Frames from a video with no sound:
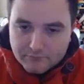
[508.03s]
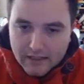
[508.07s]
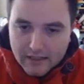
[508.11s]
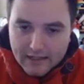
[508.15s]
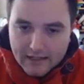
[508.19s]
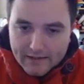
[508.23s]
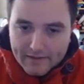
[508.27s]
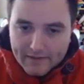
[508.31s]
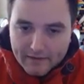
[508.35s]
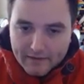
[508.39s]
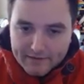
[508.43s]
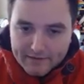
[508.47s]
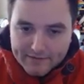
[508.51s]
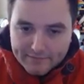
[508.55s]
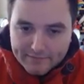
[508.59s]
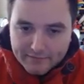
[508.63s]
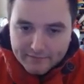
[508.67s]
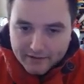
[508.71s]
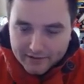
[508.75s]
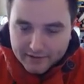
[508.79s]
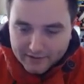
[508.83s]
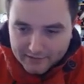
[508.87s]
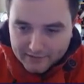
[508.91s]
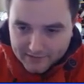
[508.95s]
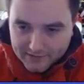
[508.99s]
and now he's
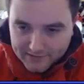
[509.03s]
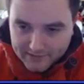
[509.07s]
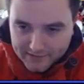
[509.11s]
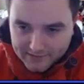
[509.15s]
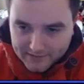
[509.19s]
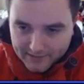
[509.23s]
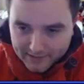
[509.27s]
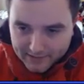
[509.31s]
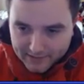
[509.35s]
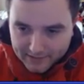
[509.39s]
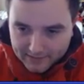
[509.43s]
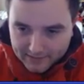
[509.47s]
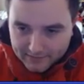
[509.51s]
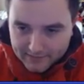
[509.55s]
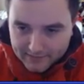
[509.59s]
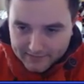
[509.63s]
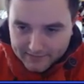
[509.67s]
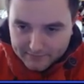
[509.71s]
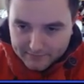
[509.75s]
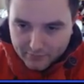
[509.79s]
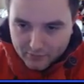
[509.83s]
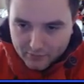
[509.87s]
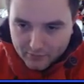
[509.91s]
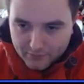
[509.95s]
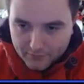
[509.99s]
threatening just to take this
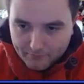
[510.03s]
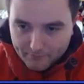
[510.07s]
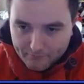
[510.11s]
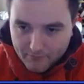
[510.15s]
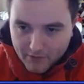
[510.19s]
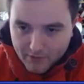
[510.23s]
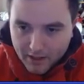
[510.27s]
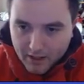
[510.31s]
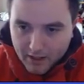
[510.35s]
pawn.